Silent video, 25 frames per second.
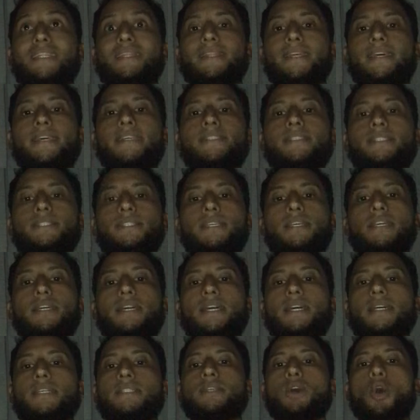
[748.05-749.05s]
this
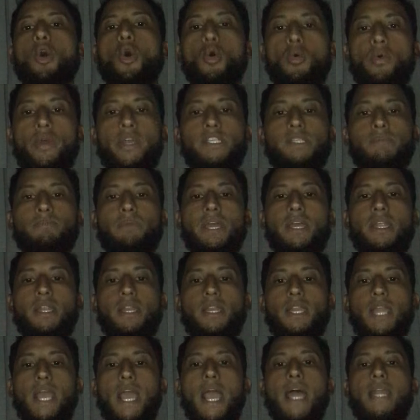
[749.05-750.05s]
has always
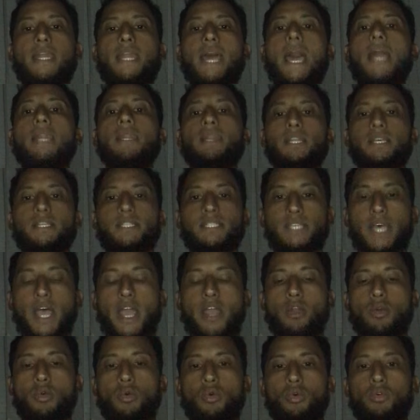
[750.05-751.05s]
been an endless
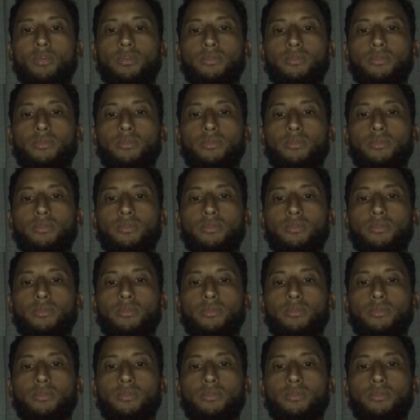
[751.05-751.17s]
cycle